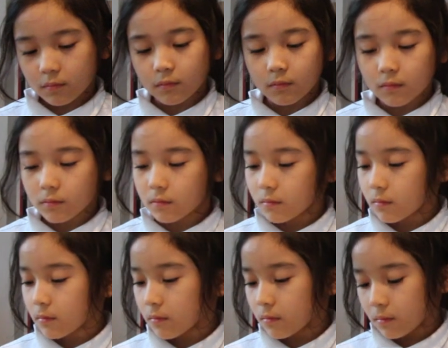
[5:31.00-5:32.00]

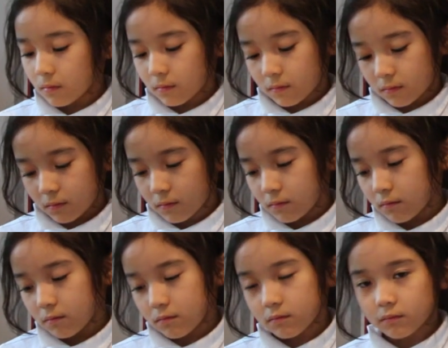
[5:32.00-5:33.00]

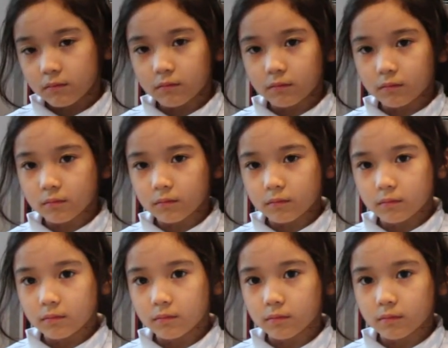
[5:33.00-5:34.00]

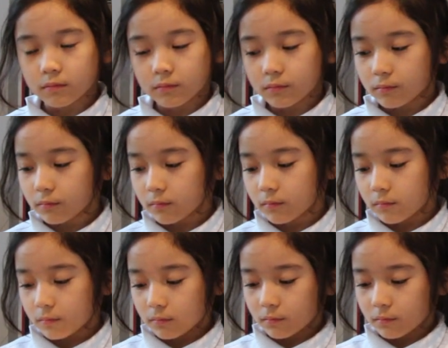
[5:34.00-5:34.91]
This person isn't speaking.